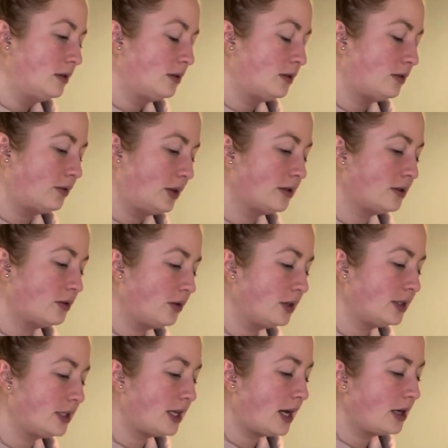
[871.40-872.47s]
Three of
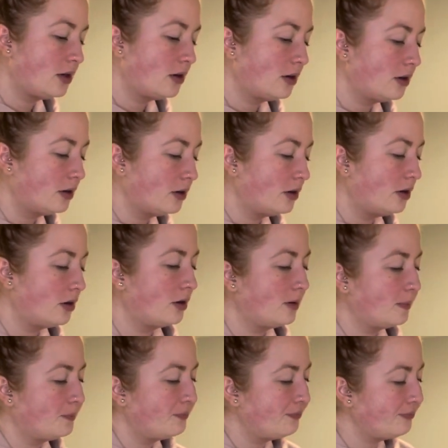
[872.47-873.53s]
Swords. Yeah,
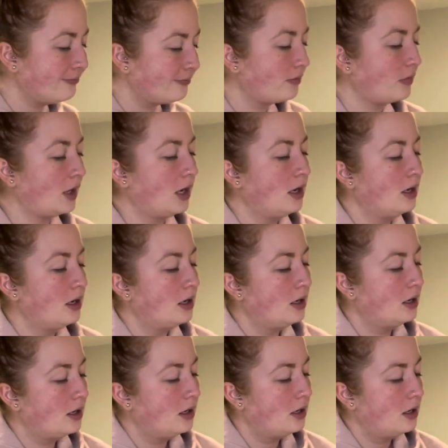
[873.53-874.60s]
you're
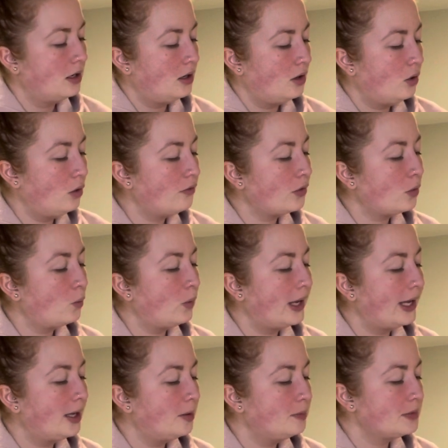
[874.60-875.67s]

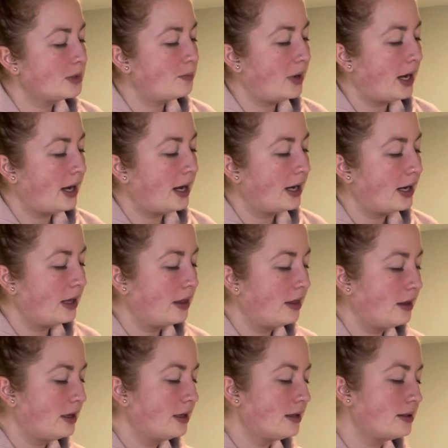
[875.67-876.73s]
overwhelmed by
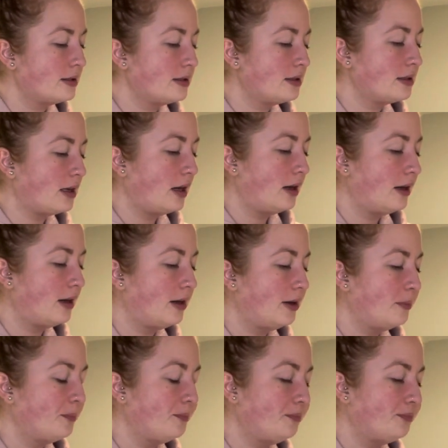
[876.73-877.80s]
this
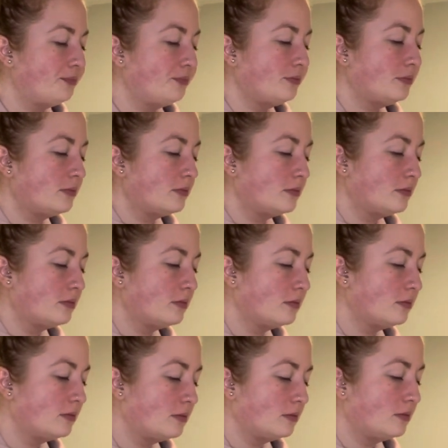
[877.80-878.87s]

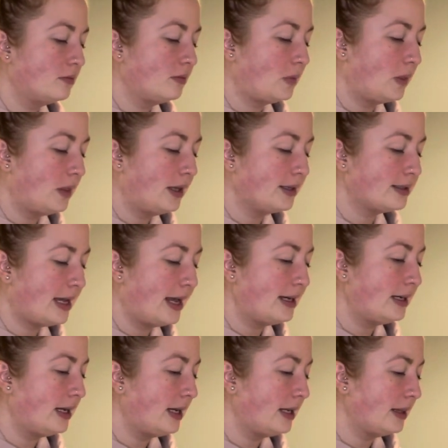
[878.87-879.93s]
this
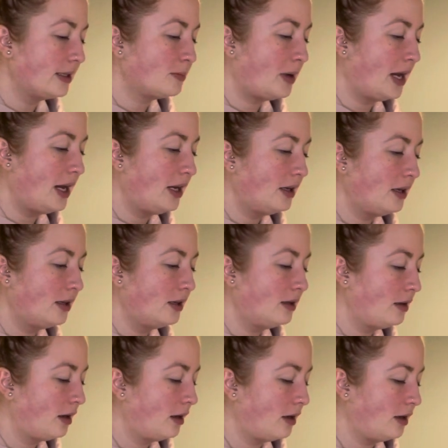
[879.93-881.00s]
ending, this pain,
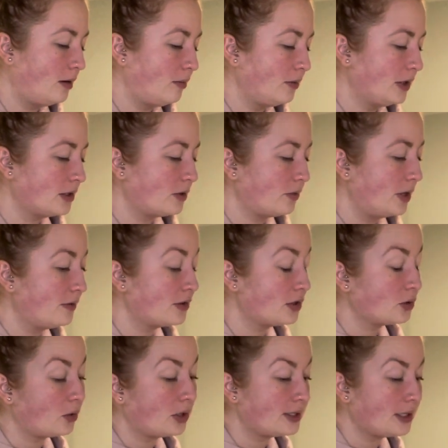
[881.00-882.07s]
this Three of
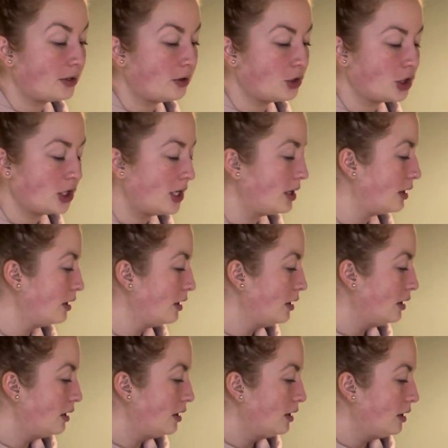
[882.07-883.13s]
Swords energy.
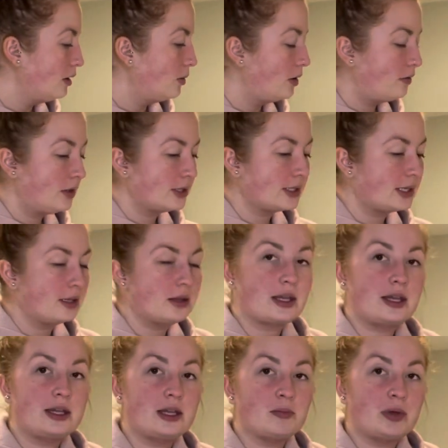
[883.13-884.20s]
We have this the
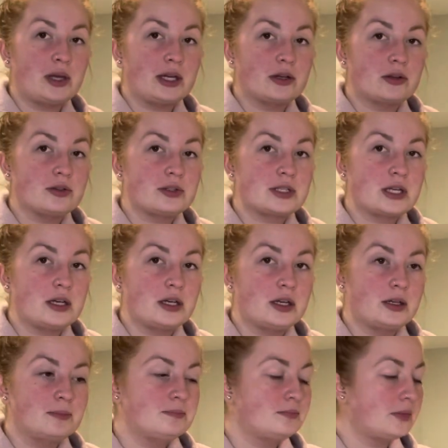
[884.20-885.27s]
King of Pentacles
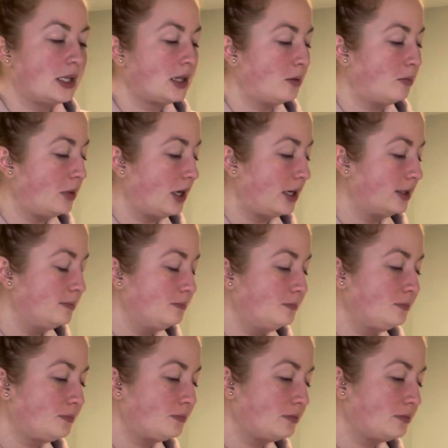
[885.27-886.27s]
here at the bottom.